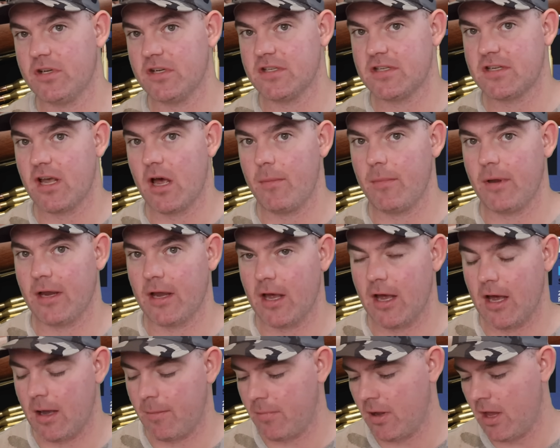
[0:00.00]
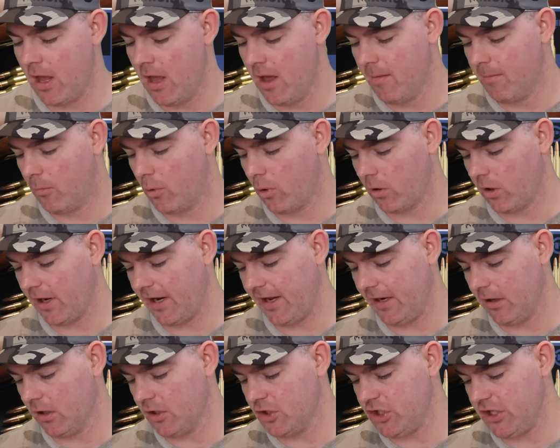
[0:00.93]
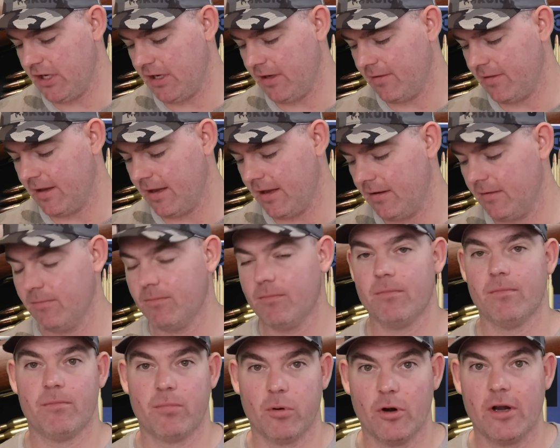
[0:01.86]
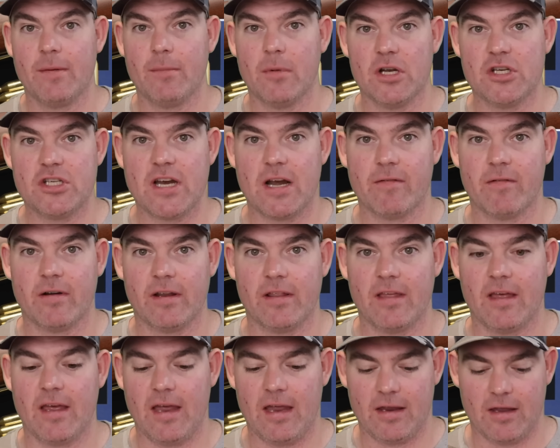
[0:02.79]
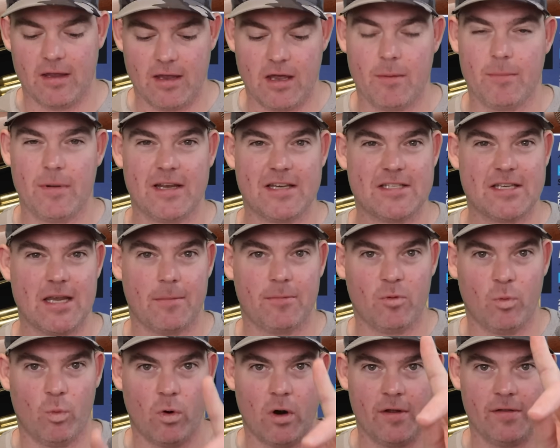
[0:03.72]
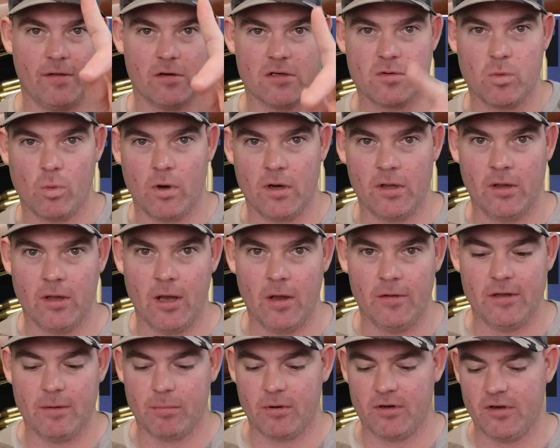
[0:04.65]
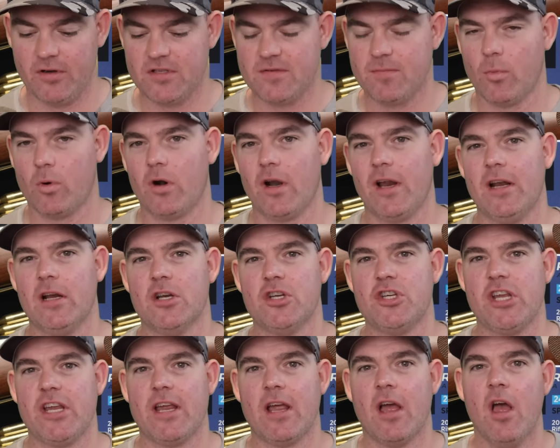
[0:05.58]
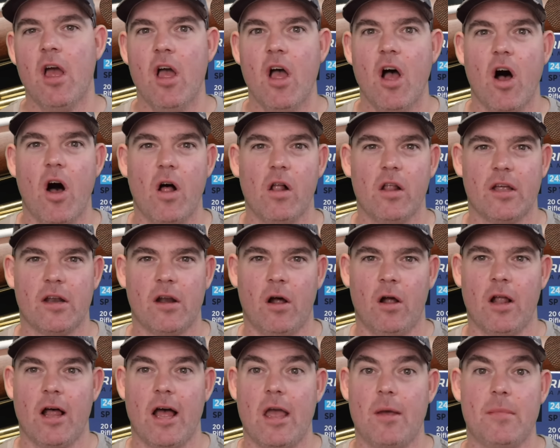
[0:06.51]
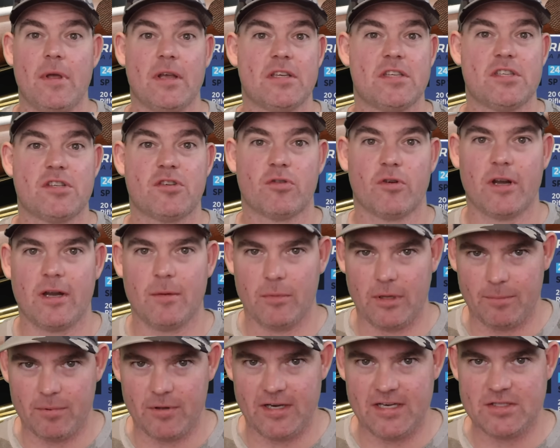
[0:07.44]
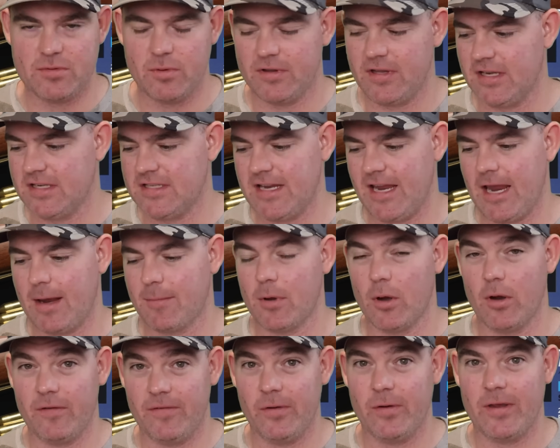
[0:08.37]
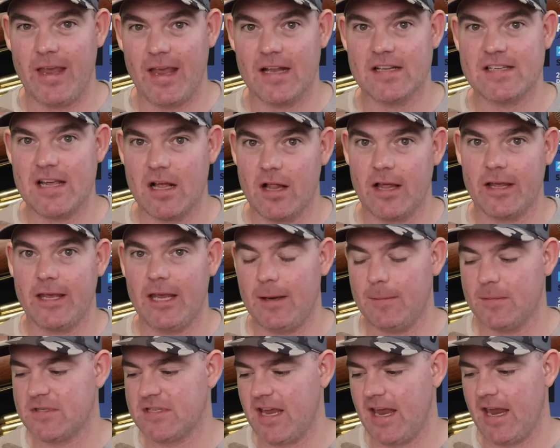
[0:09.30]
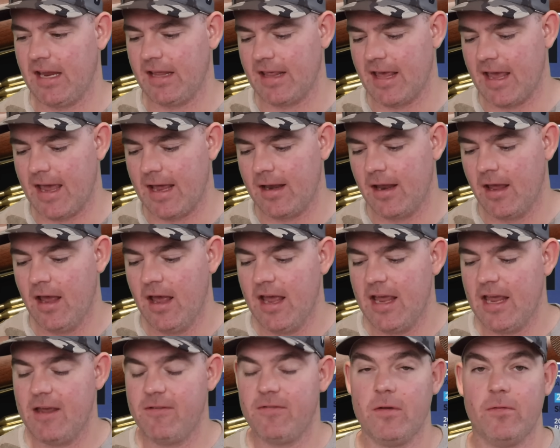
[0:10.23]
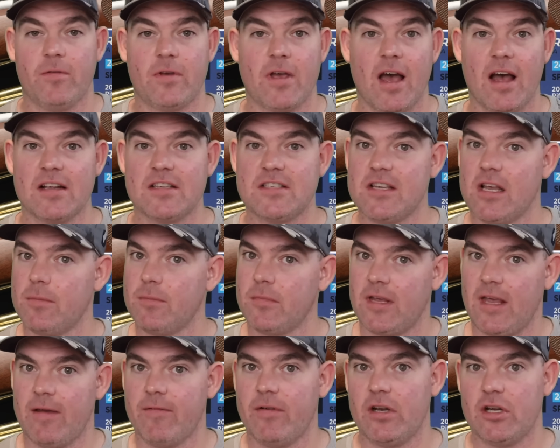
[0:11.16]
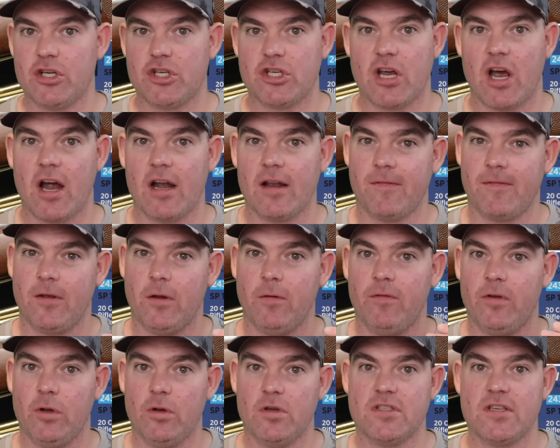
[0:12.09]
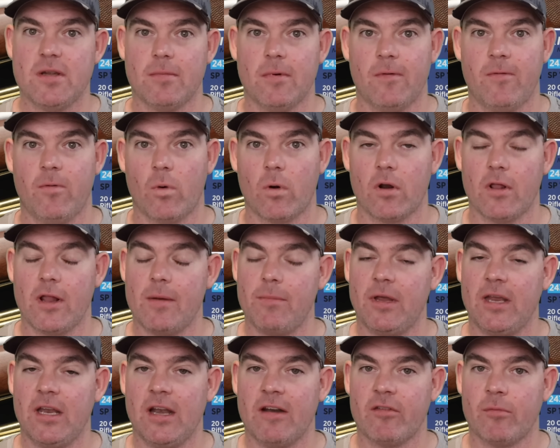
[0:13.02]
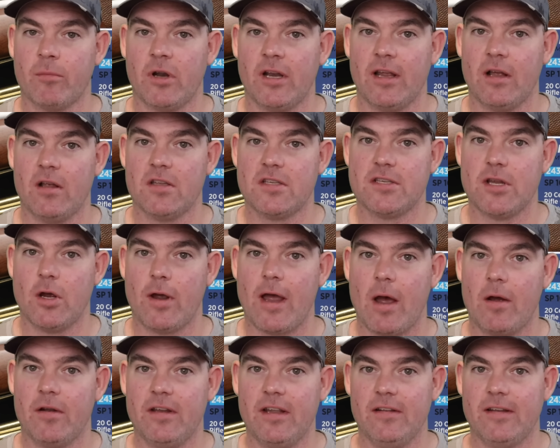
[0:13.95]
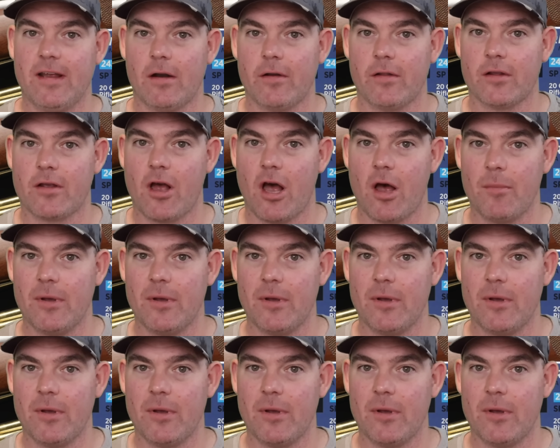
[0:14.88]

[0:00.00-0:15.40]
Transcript: which is coming up more energy than pretty much everything um, except one. There's one load that produced more energy. All in all, I'm extremely pleased with this ammo. If you can't tell, I keep saying that. If you've got some, give it a shot. If you've used it before, let me and everybody else know how it did down in the